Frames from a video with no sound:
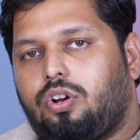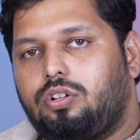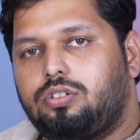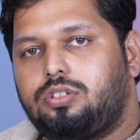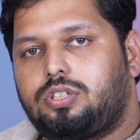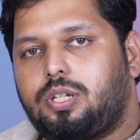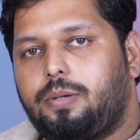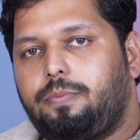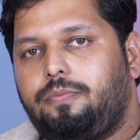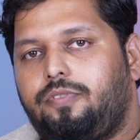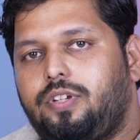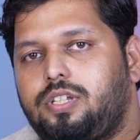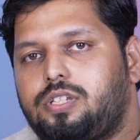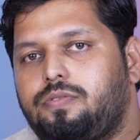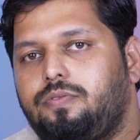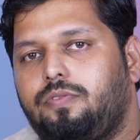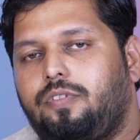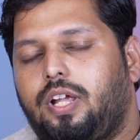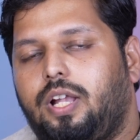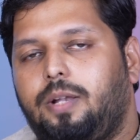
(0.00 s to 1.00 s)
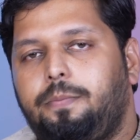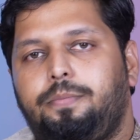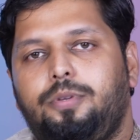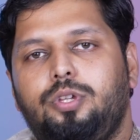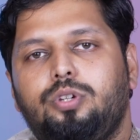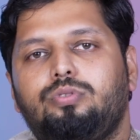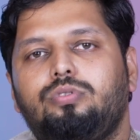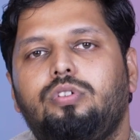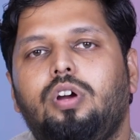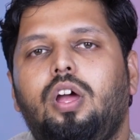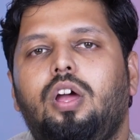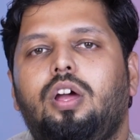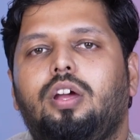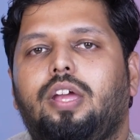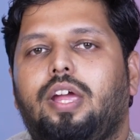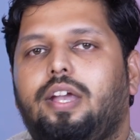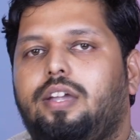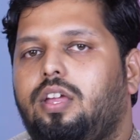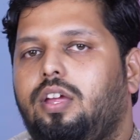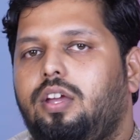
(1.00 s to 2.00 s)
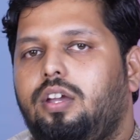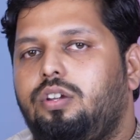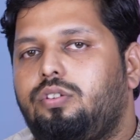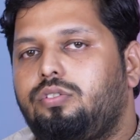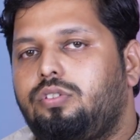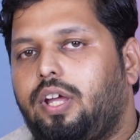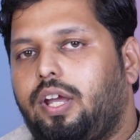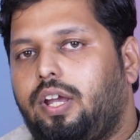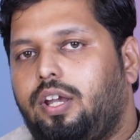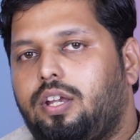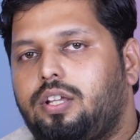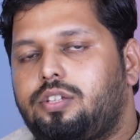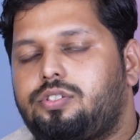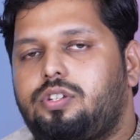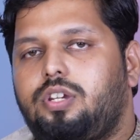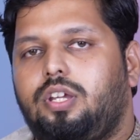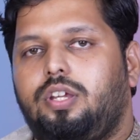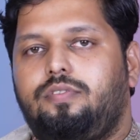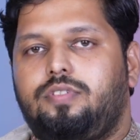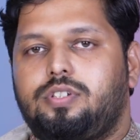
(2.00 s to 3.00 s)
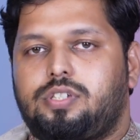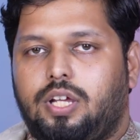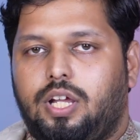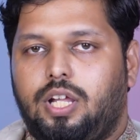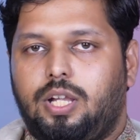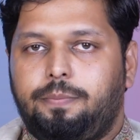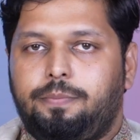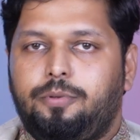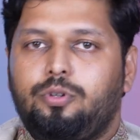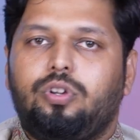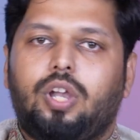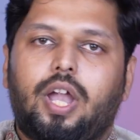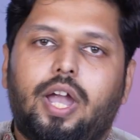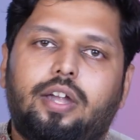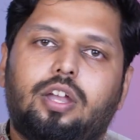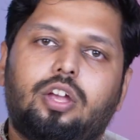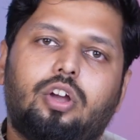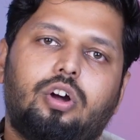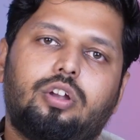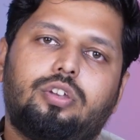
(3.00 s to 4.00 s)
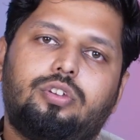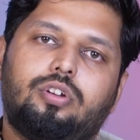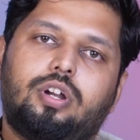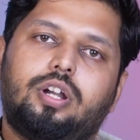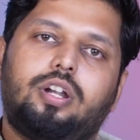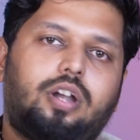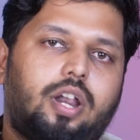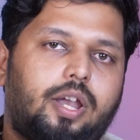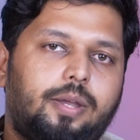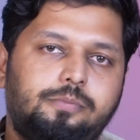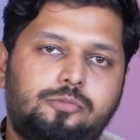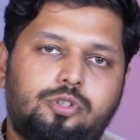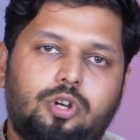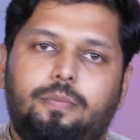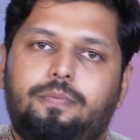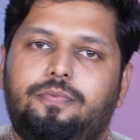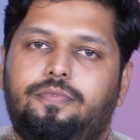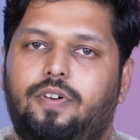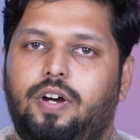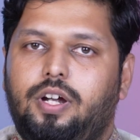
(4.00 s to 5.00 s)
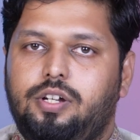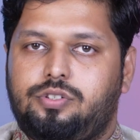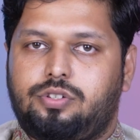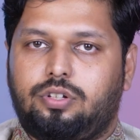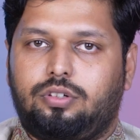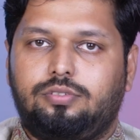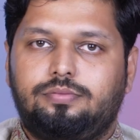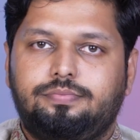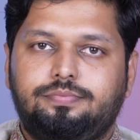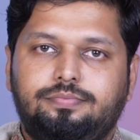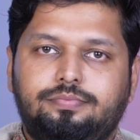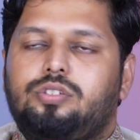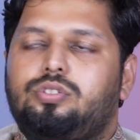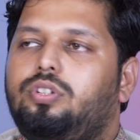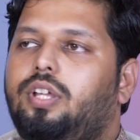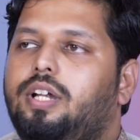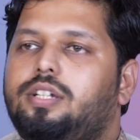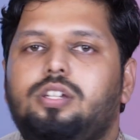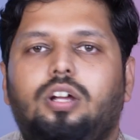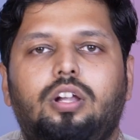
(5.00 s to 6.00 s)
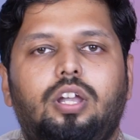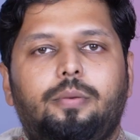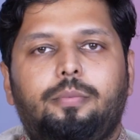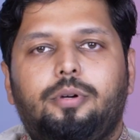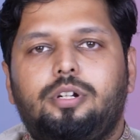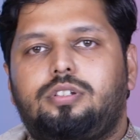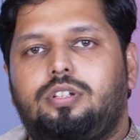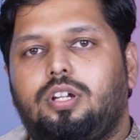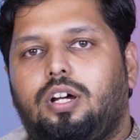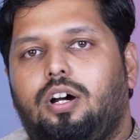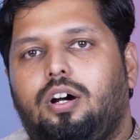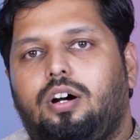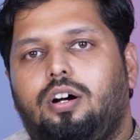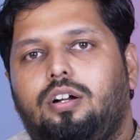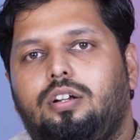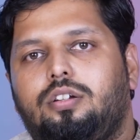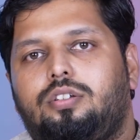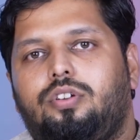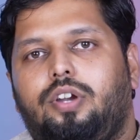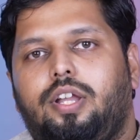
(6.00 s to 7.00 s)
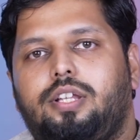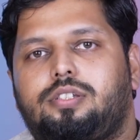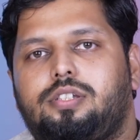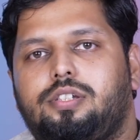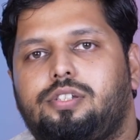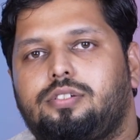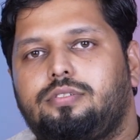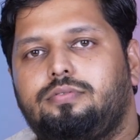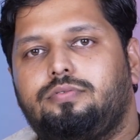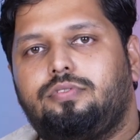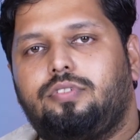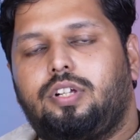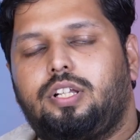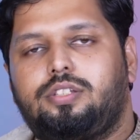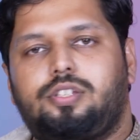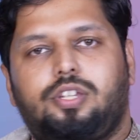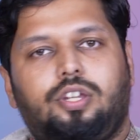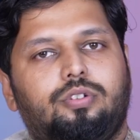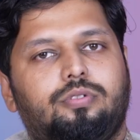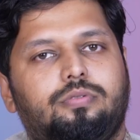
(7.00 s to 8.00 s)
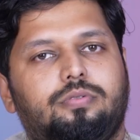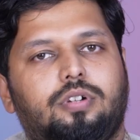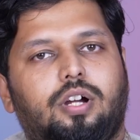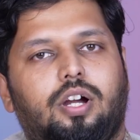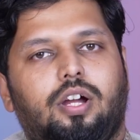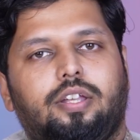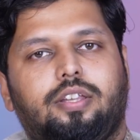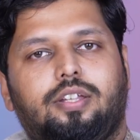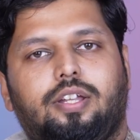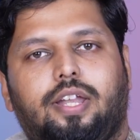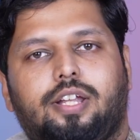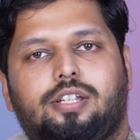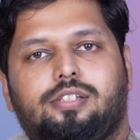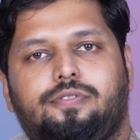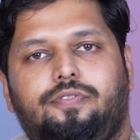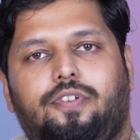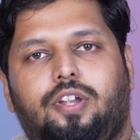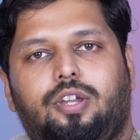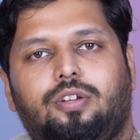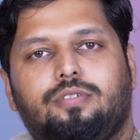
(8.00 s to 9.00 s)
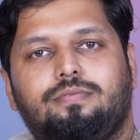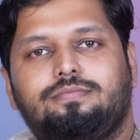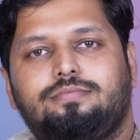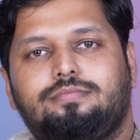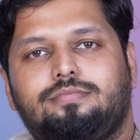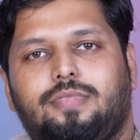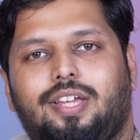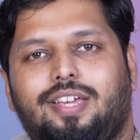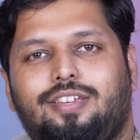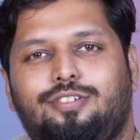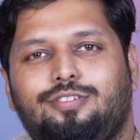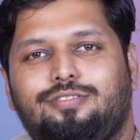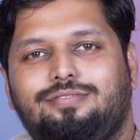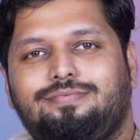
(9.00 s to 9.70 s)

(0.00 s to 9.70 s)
concept which will help you getting into the industry, which help you landing on your dream job for sure. So that's all about today's session. We'll see you in the next video. Thank